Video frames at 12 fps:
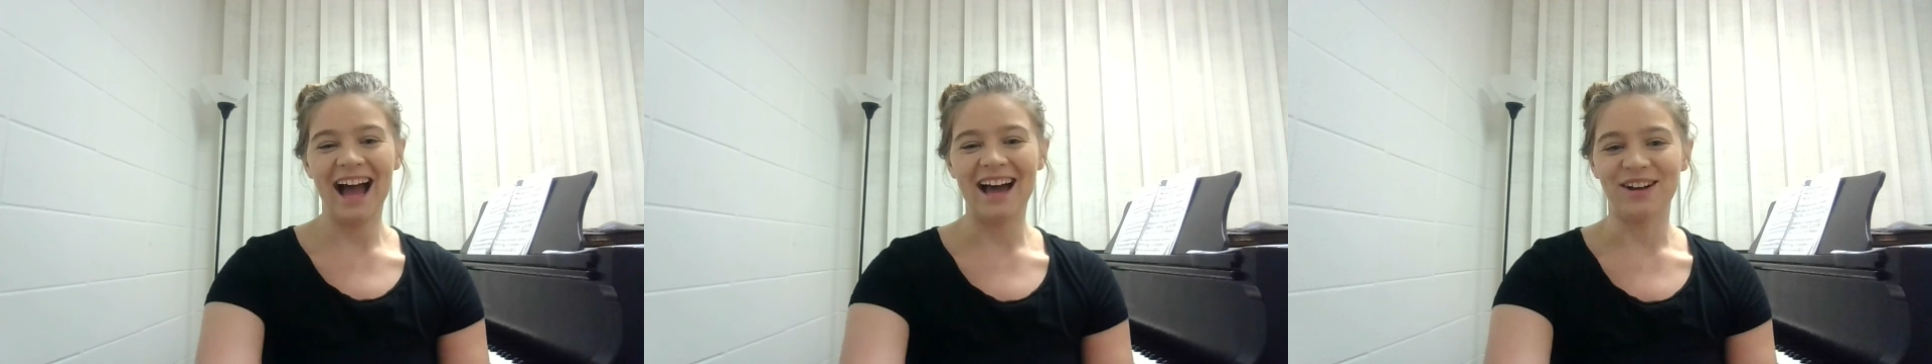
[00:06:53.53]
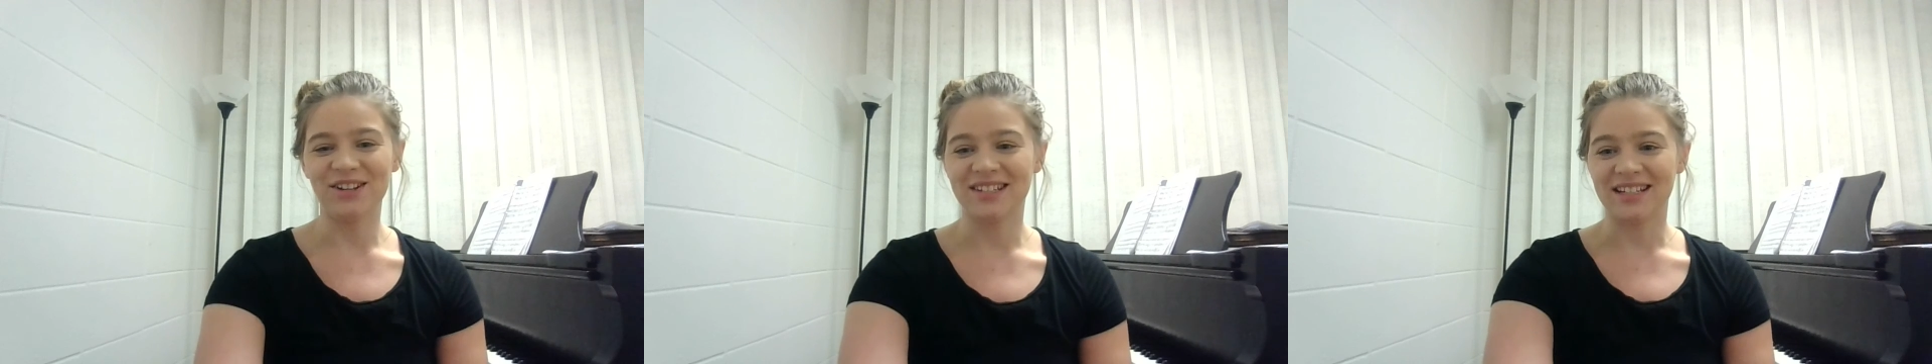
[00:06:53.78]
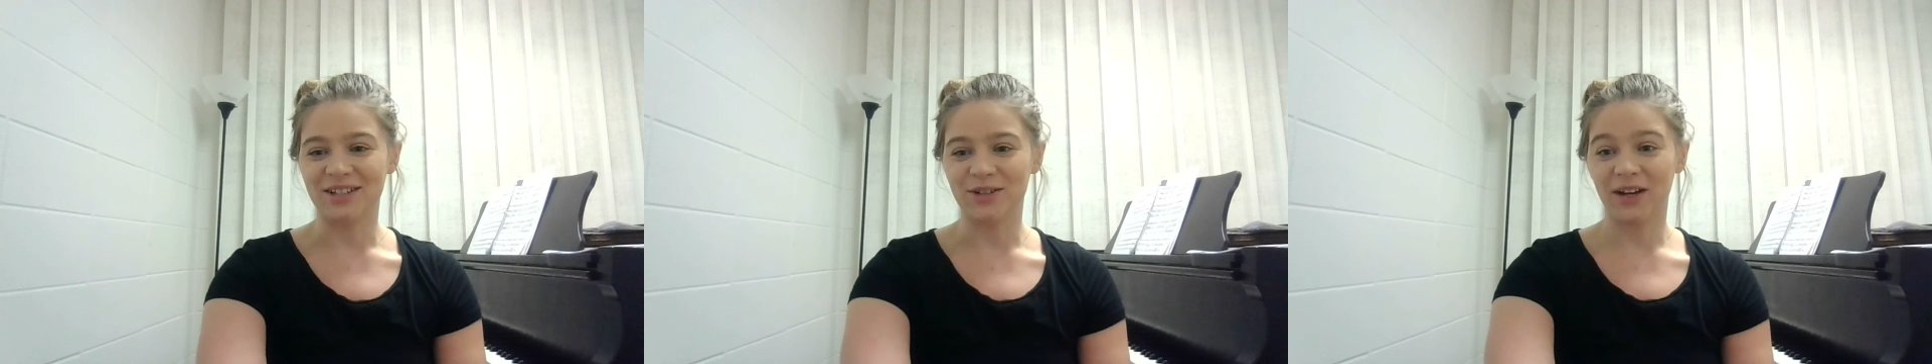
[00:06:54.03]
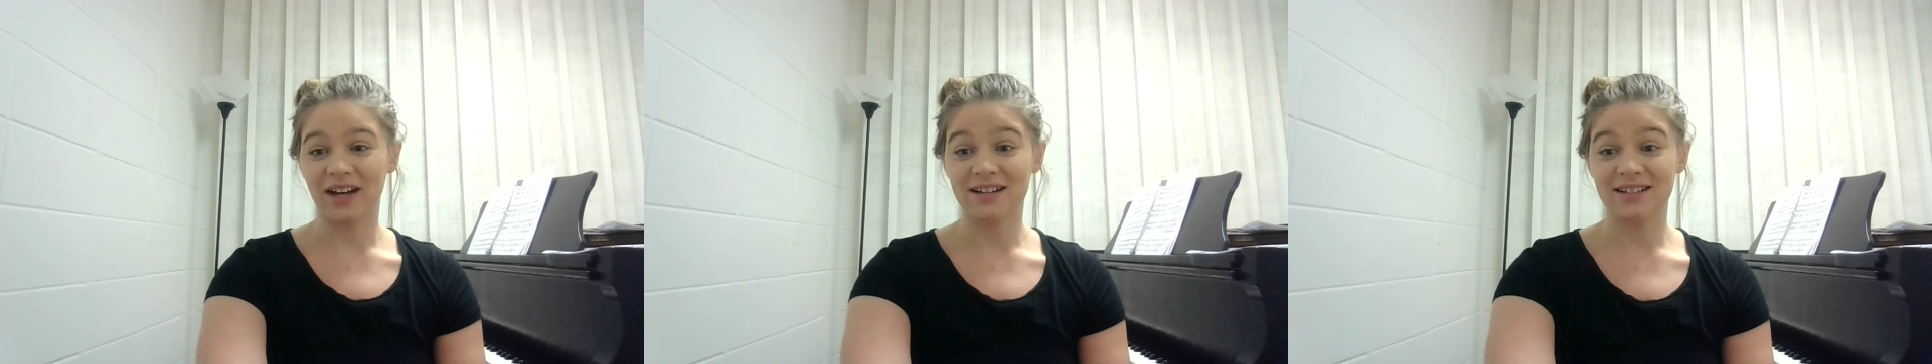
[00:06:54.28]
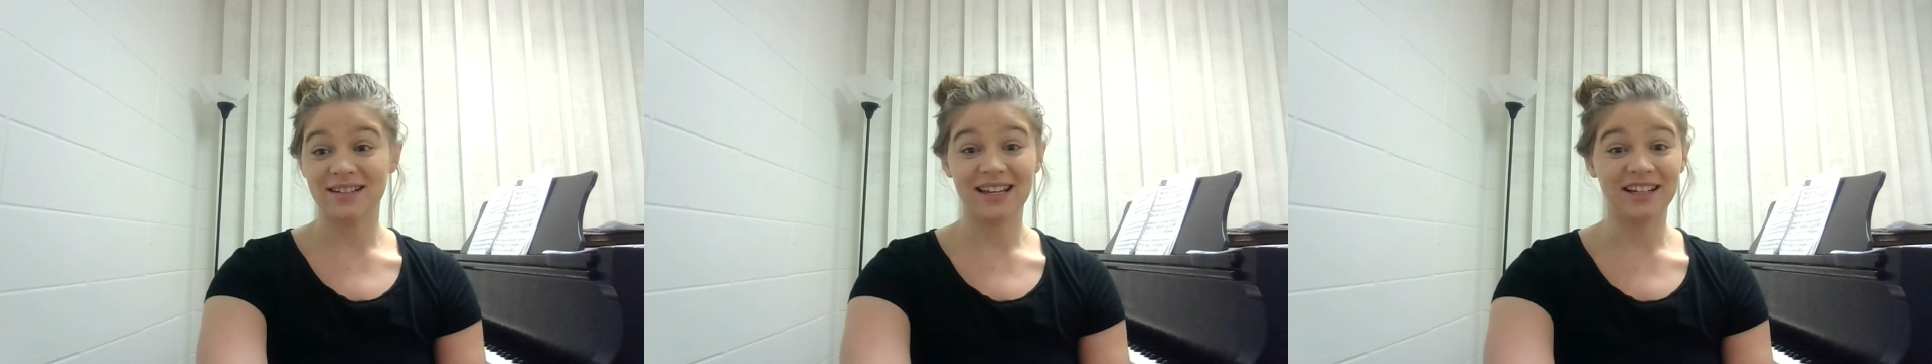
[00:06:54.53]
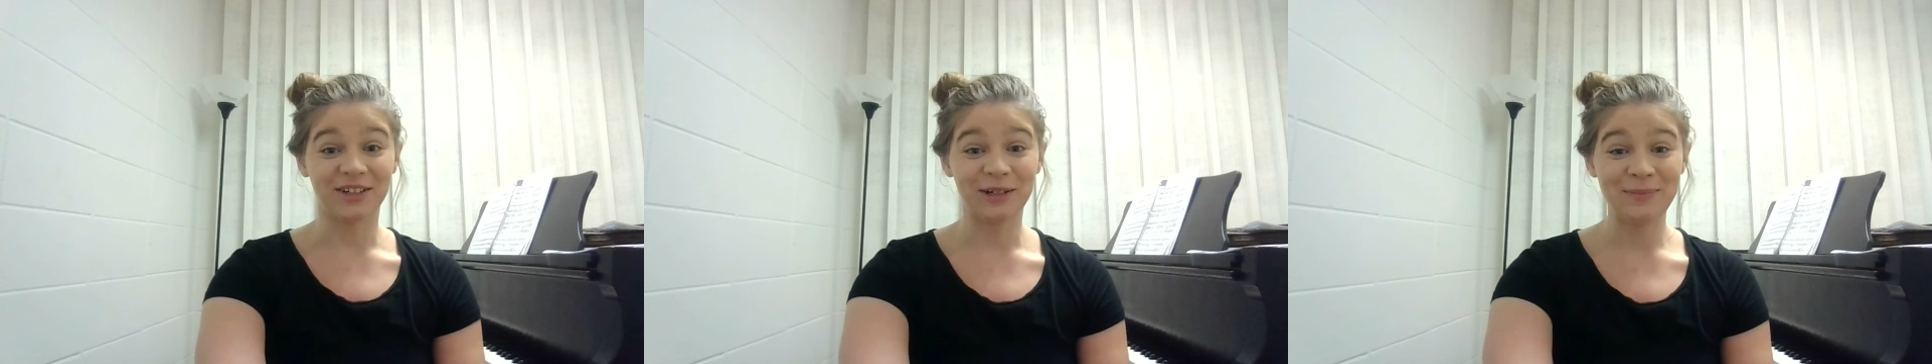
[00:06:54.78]
I'll see you guys
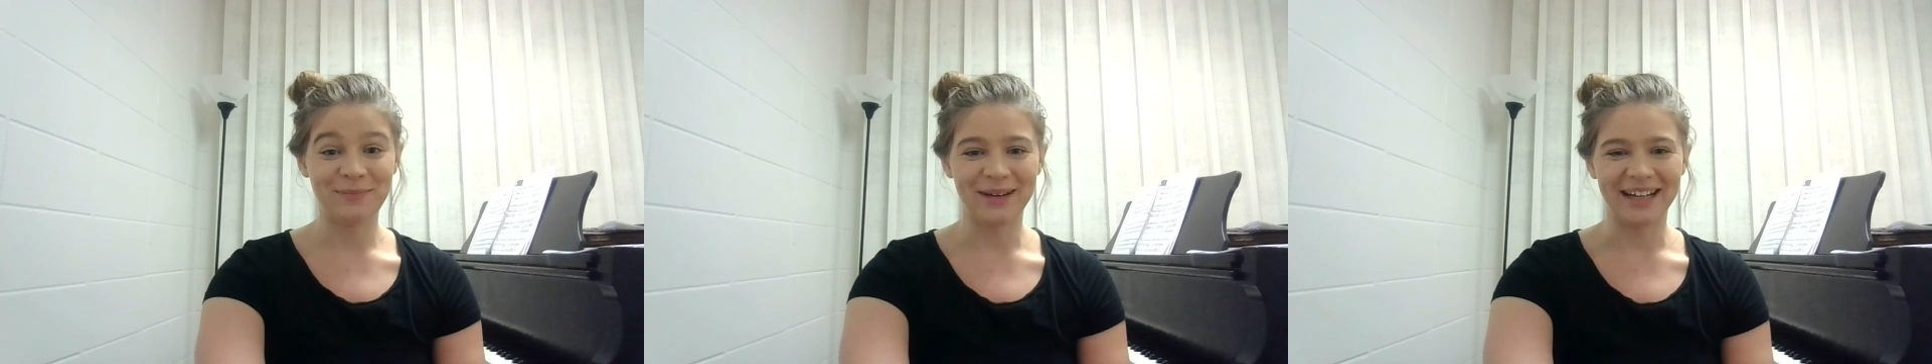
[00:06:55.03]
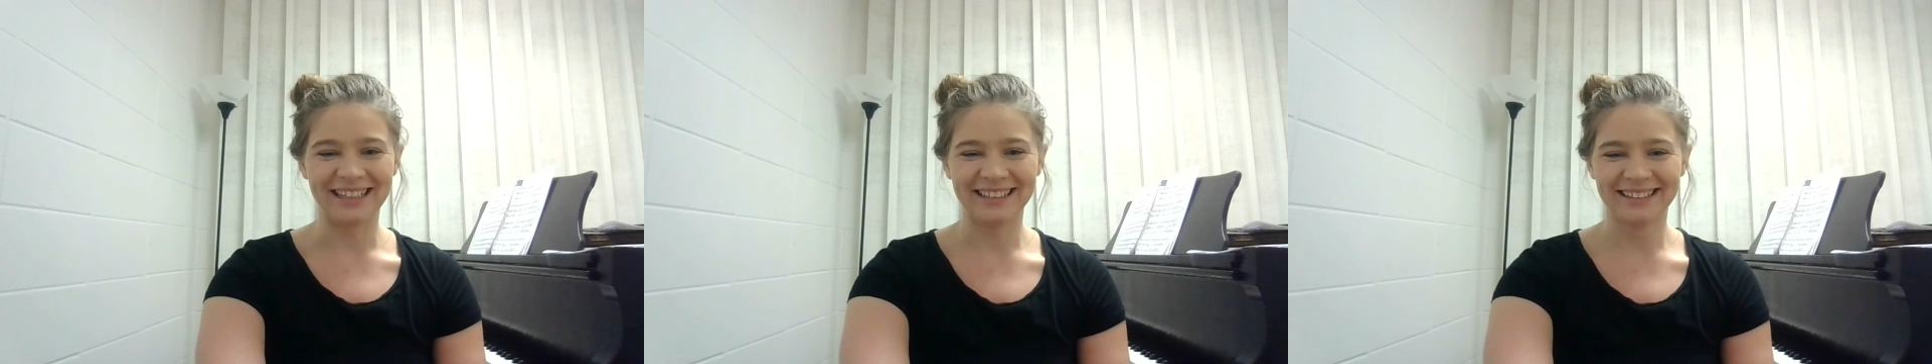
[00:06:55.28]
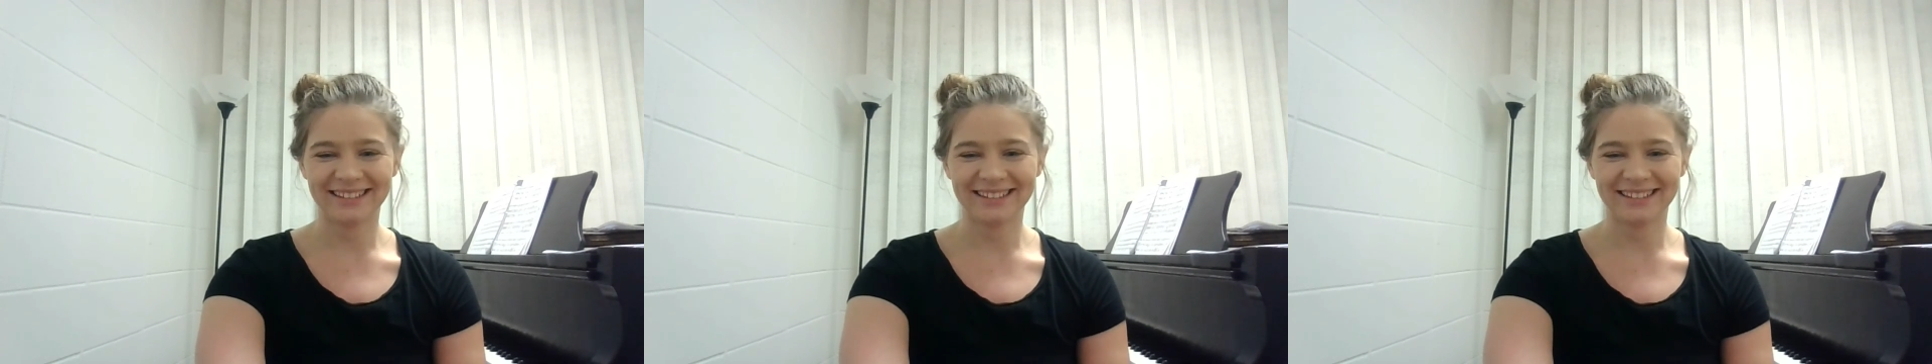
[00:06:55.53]
later. Bye.